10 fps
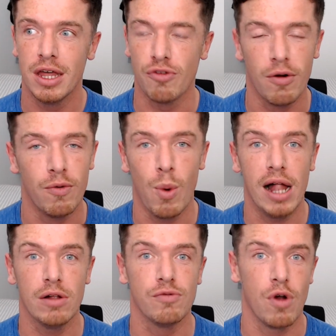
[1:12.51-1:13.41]
They're a
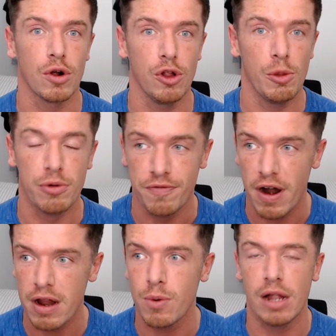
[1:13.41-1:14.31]
well-run club, they're a
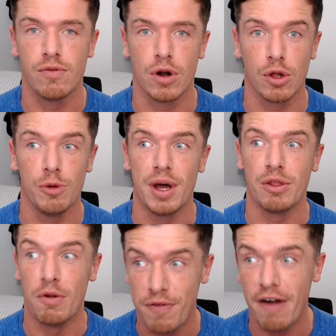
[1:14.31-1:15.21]
very well-run club, and
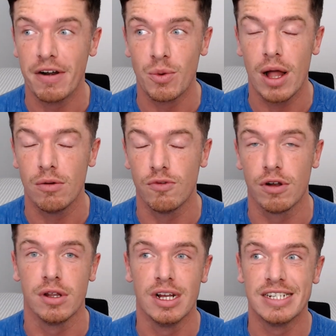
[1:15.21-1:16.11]
they're a very
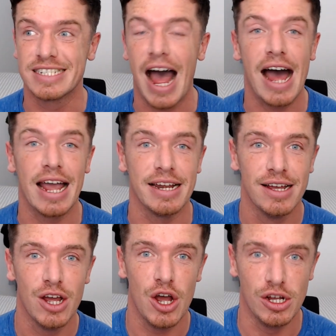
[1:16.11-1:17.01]
well-run
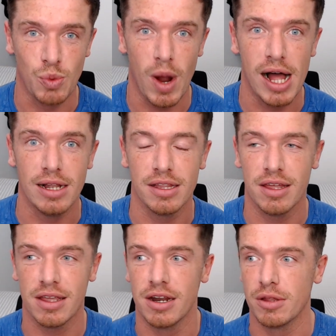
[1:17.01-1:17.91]
side as well.
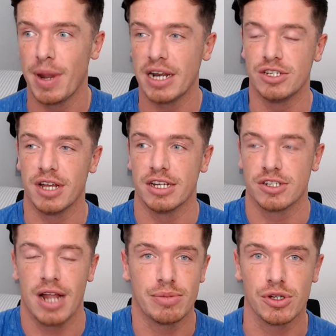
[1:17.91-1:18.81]
You know, the manager there
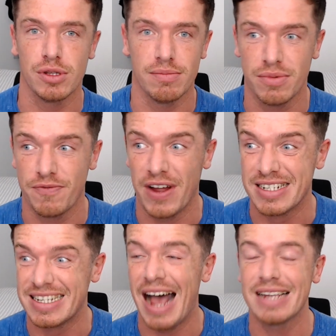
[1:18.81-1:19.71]
has done absolutely
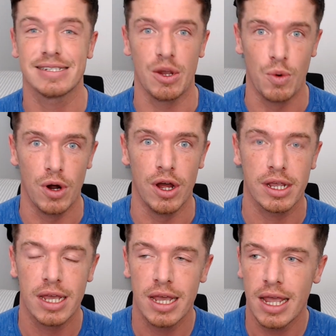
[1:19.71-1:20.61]
fantastic
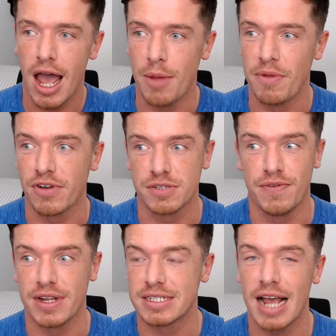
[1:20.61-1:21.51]
work, and they've got some
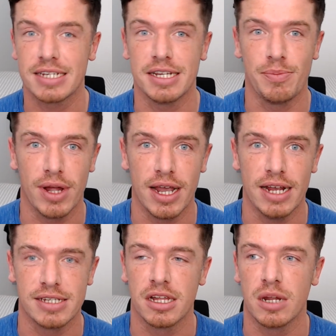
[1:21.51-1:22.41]
fantastic
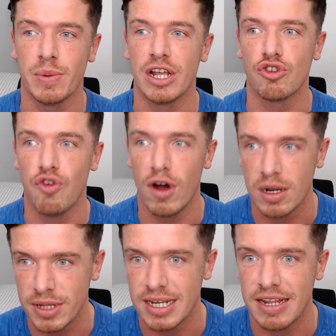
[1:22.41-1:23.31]
players, and they're going to be
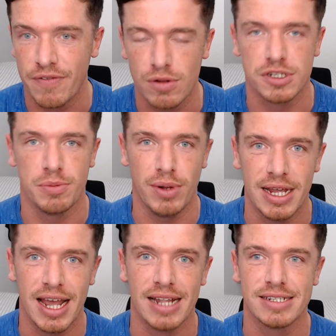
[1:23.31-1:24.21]
incredibly difficult to play
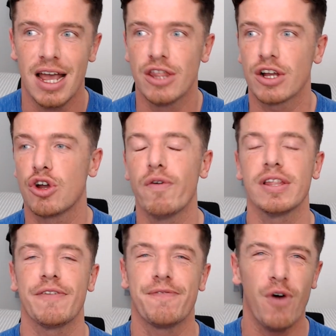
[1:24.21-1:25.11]
against. They're
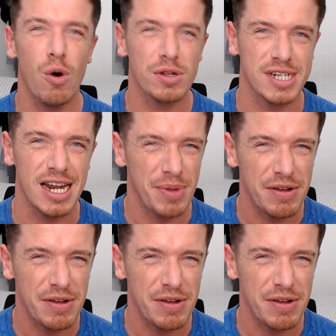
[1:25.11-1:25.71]
currently 13,